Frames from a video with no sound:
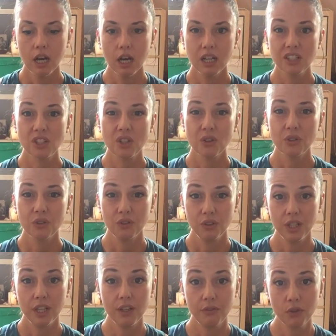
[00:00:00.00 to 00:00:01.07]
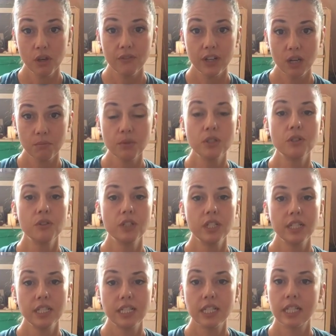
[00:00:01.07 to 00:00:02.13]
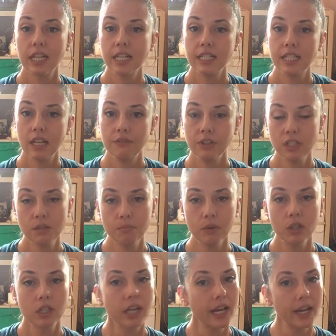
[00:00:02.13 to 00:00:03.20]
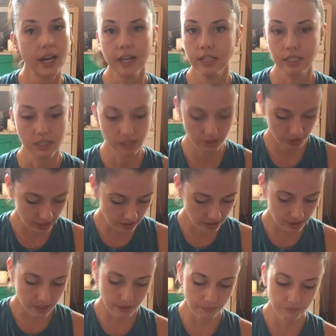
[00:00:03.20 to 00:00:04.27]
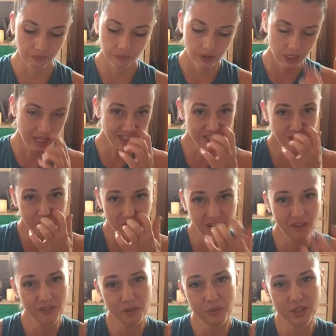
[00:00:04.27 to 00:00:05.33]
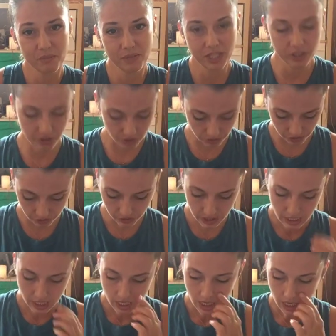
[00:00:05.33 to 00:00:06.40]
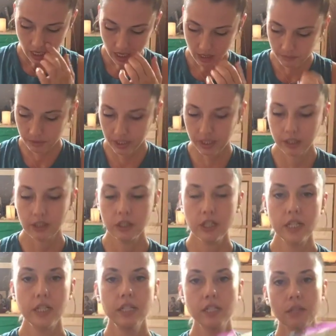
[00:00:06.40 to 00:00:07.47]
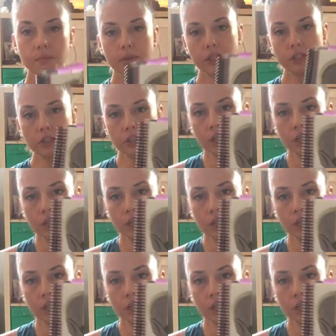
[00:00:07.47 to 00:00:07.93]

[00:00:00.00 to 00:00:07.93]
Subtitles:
So if you have an opportunity to get David's book, I highly suggest it. I just don't have it with me to show you. But here is a picture